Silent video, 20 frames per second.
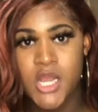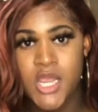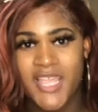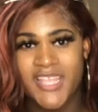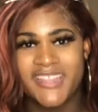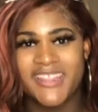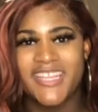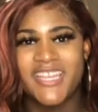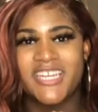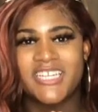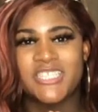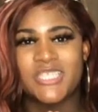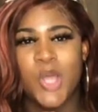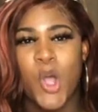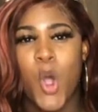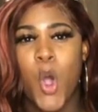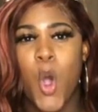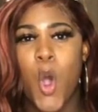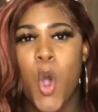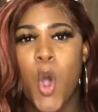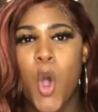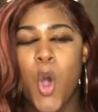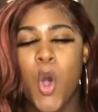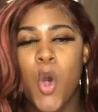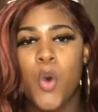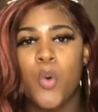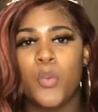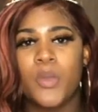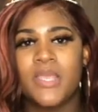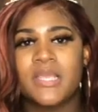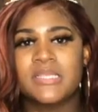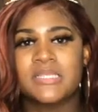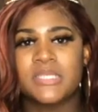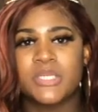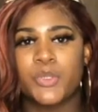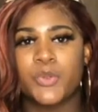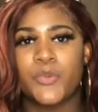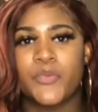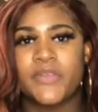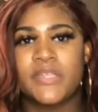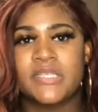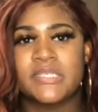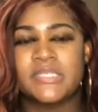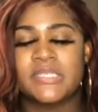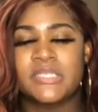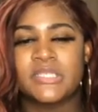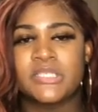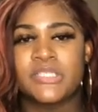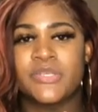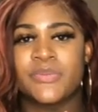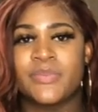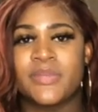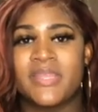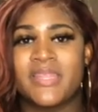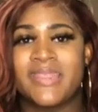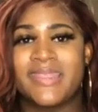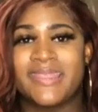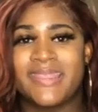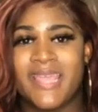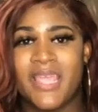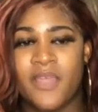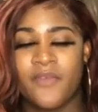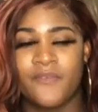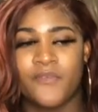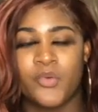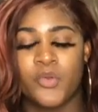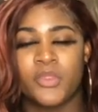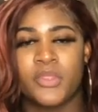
there's always a reason to be thankful.